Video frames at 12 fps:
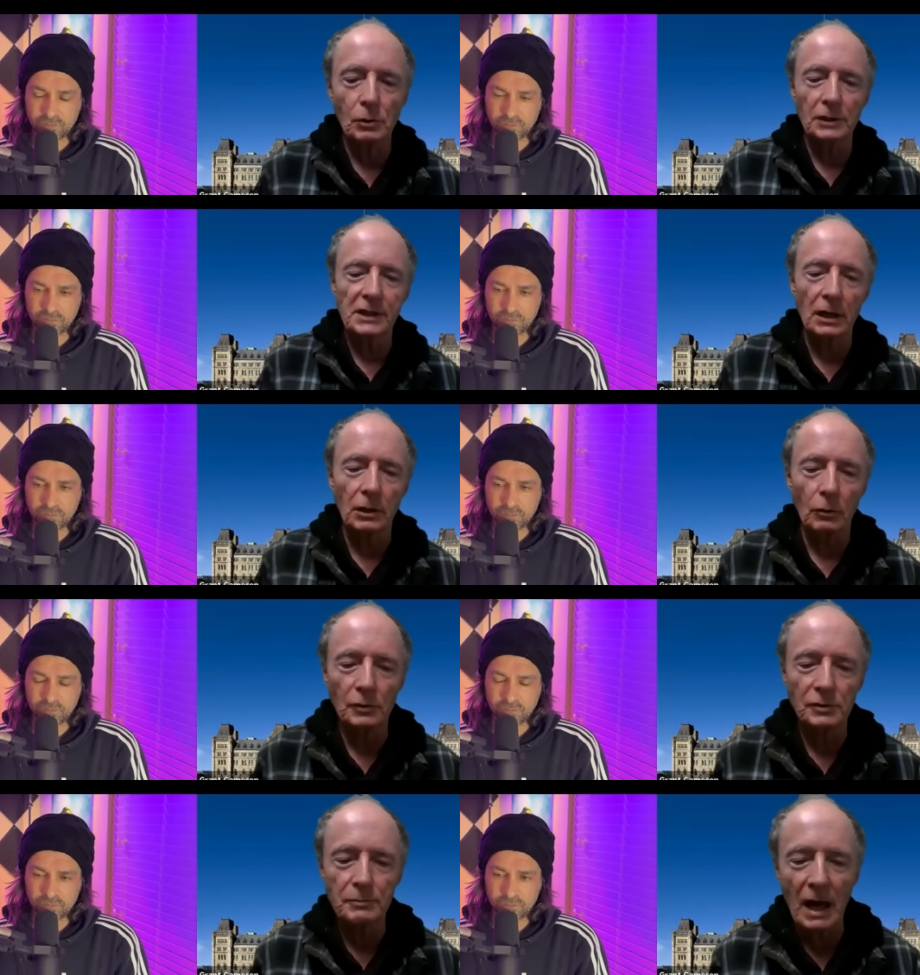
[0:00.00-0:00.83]
Speaker 1: Lou Elizondo. It
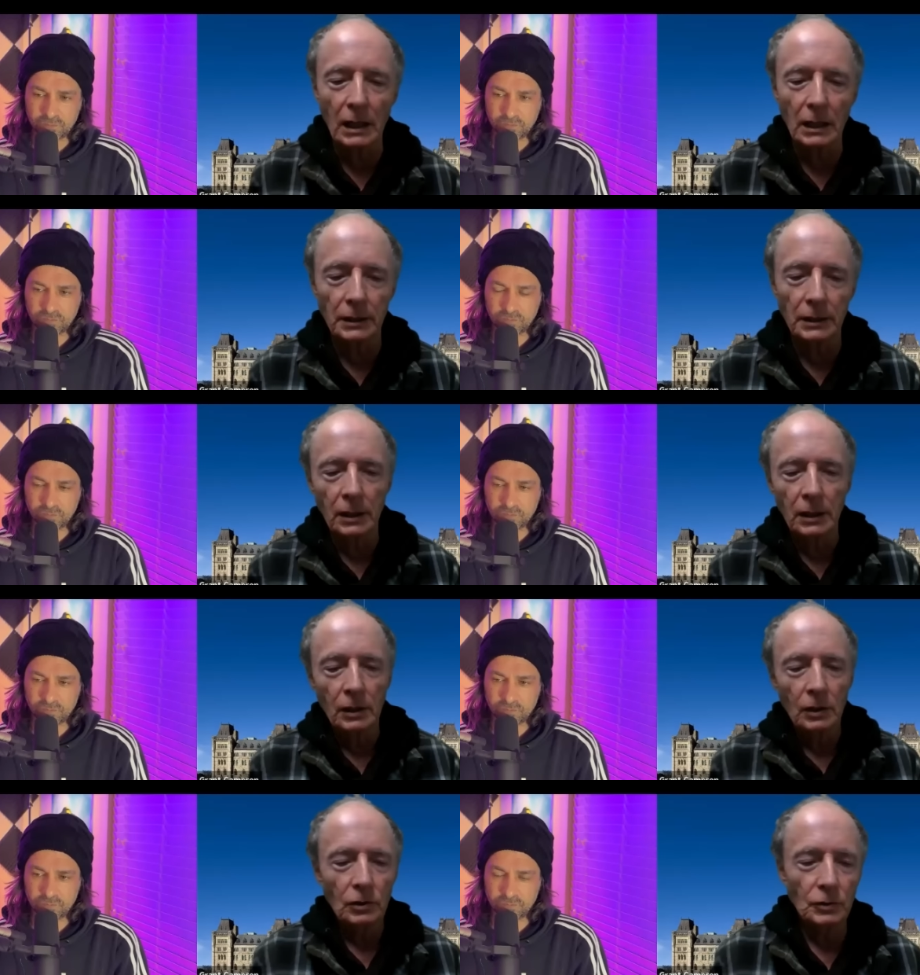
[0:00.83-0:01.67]
was Mellon
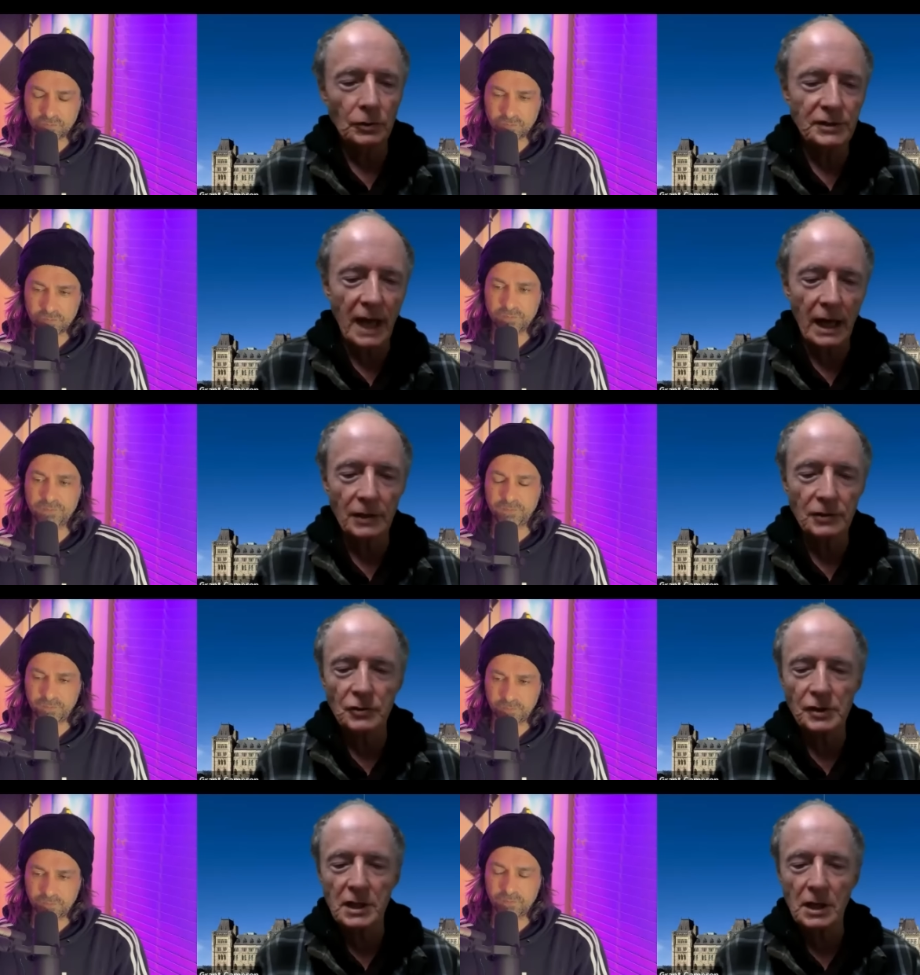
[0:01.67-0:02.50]
who said as
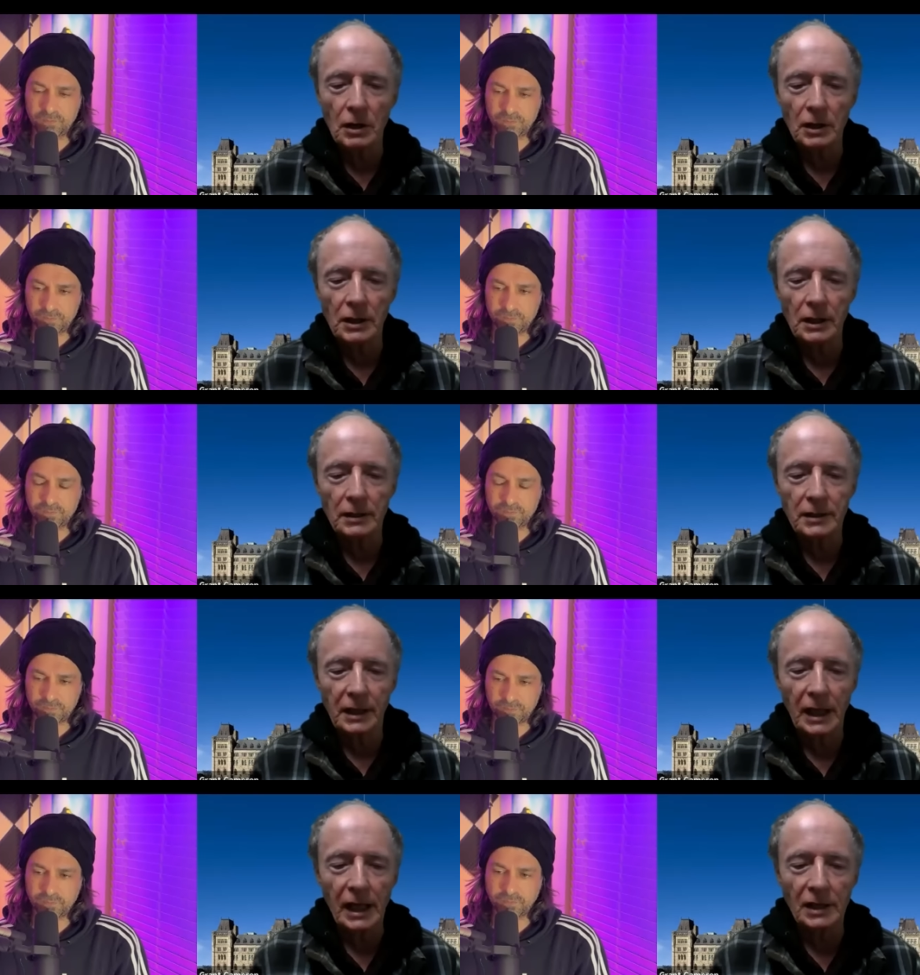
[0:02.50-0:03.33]
soon as he heard that the
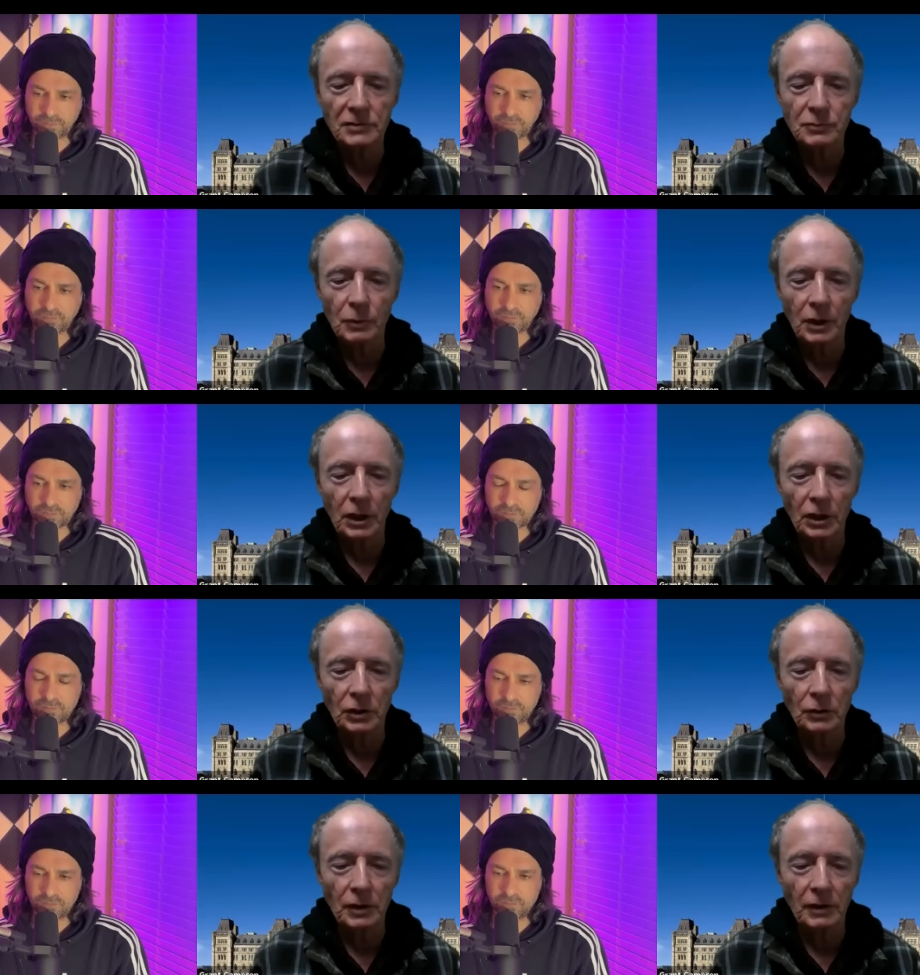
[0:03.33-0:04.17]
Canadians weren't going to
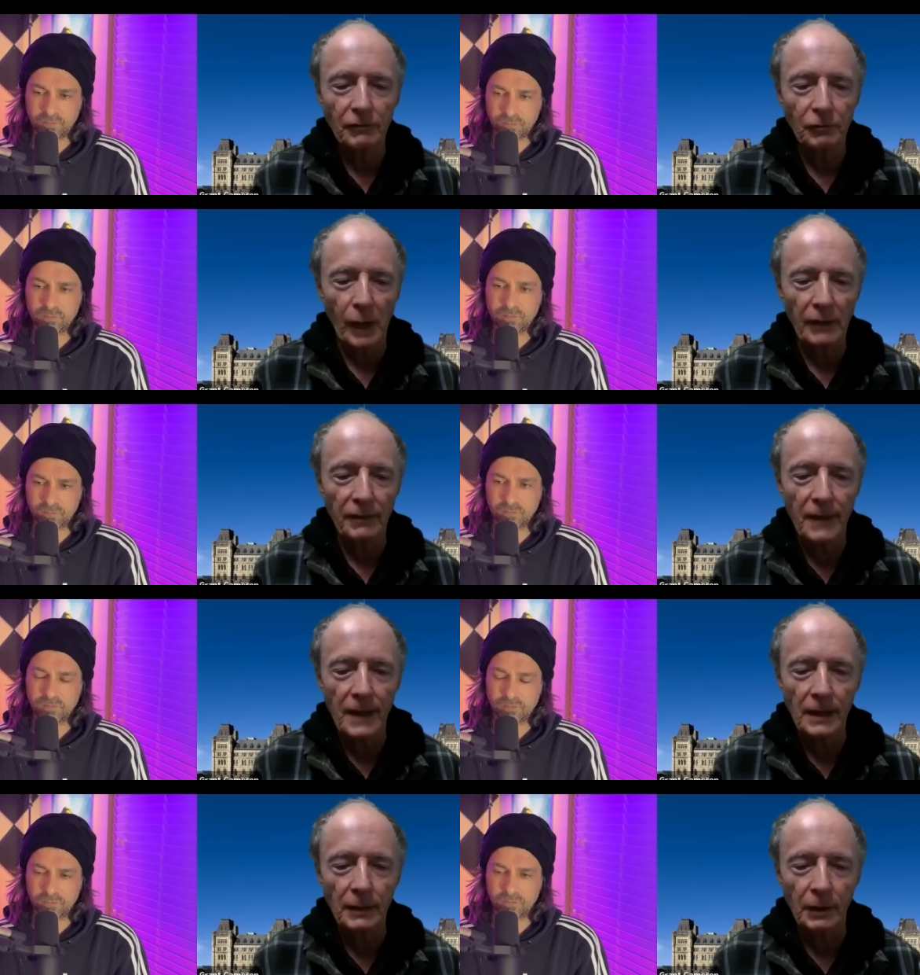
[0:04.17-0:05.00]
do the threat
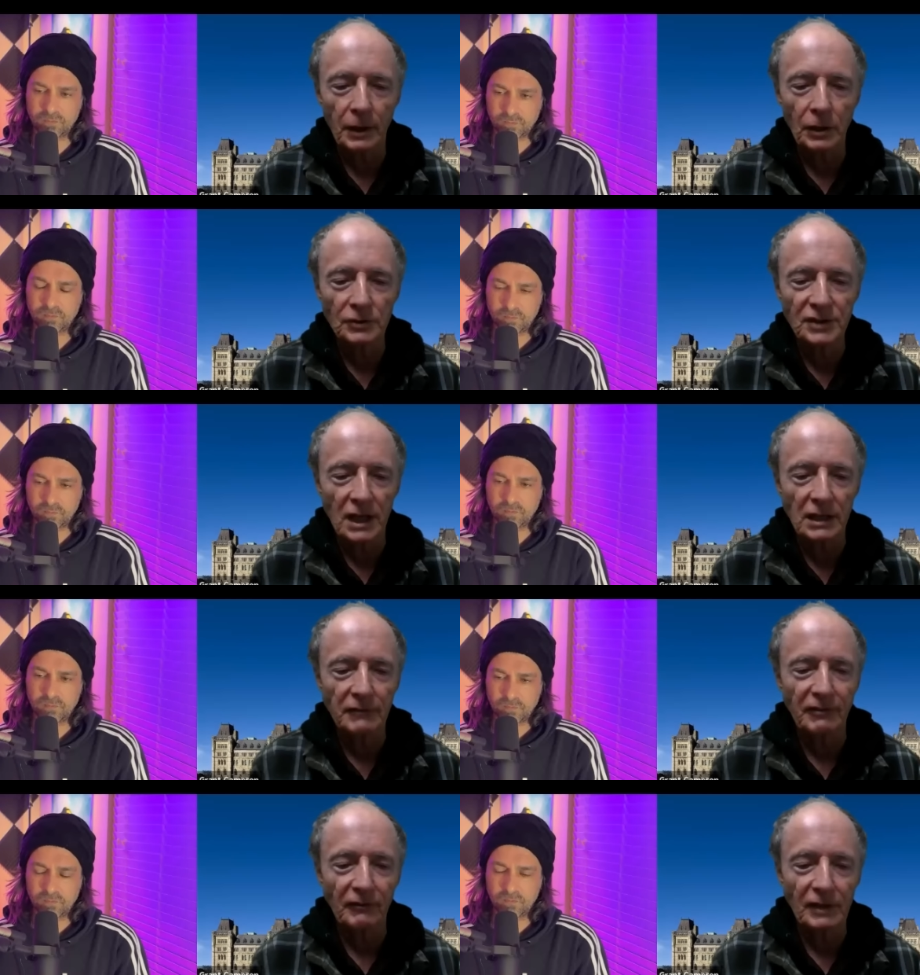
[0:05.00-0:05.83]
thing, they were going to do a
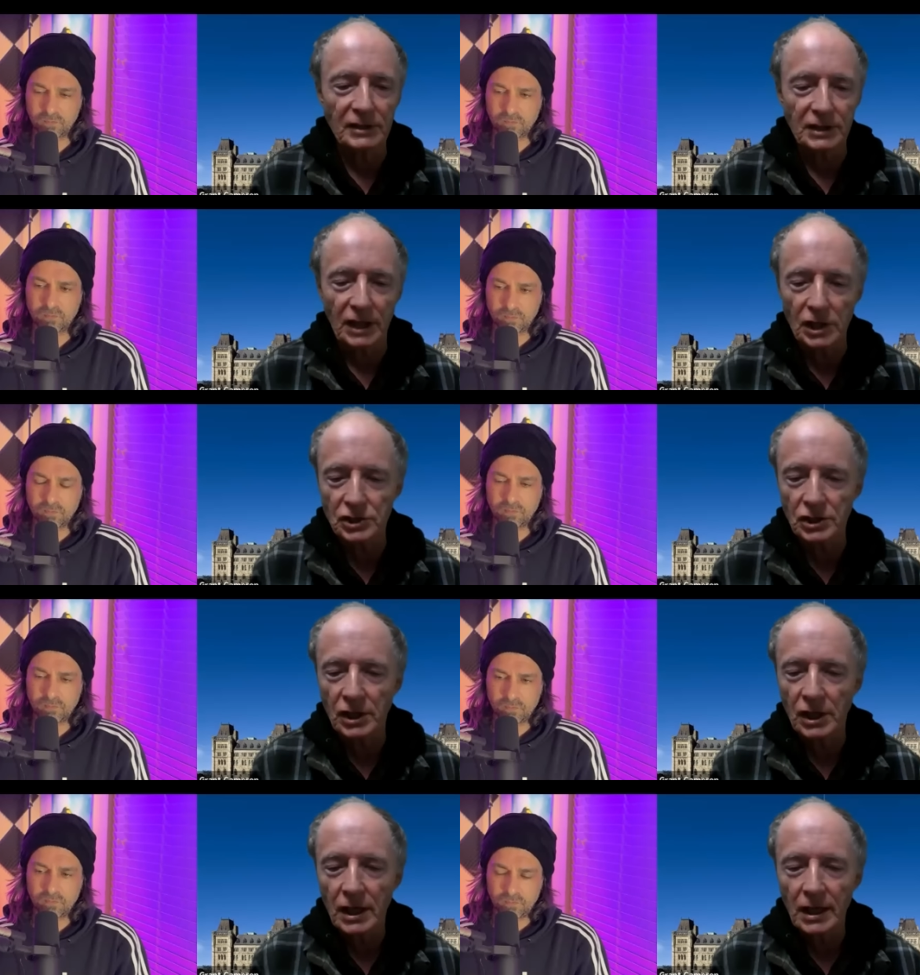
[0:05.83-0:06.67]
scientific investigation.